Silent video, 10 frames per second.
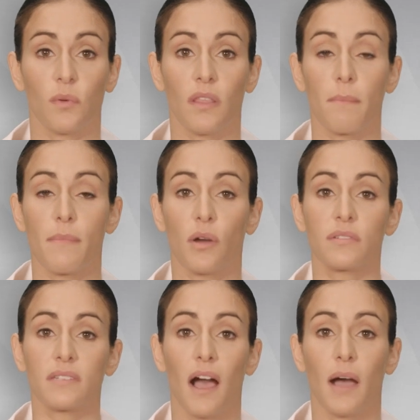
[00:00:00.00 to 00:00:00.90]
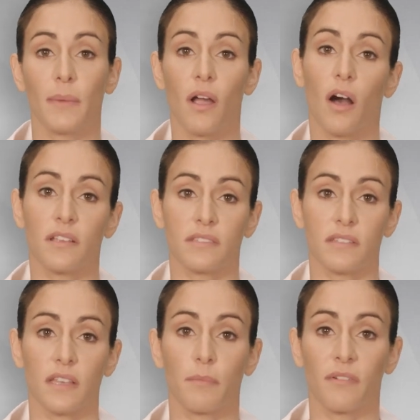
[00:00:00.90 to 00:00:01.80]
one of the most common
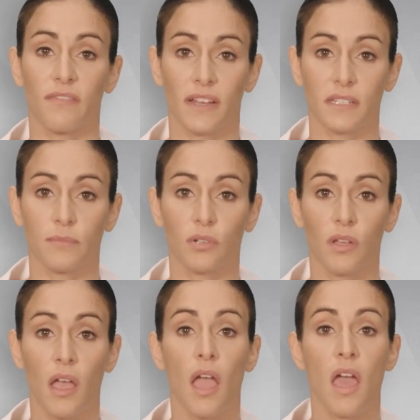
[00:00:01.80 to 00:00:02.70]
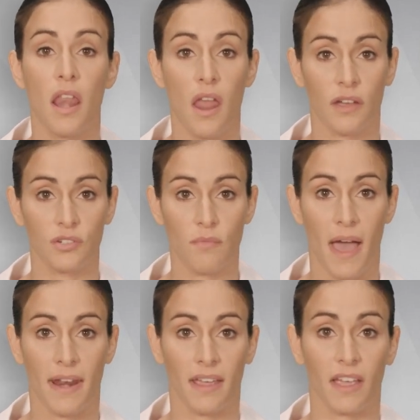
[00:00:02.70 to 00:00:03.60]
causes of preventable,
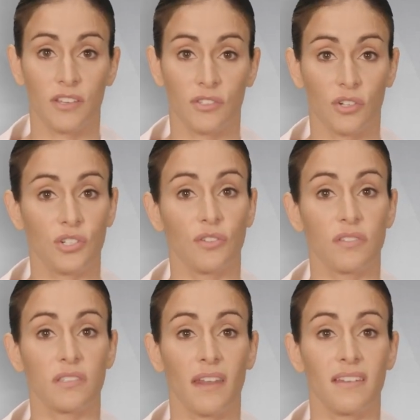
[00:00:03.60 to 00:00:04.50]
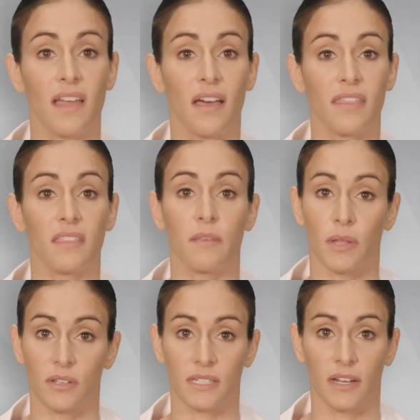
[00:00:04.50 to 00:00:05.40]
non-traumatic exertional sudden death in the
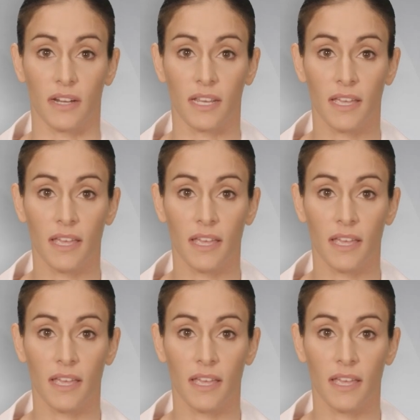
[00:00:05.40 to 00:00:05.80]
military.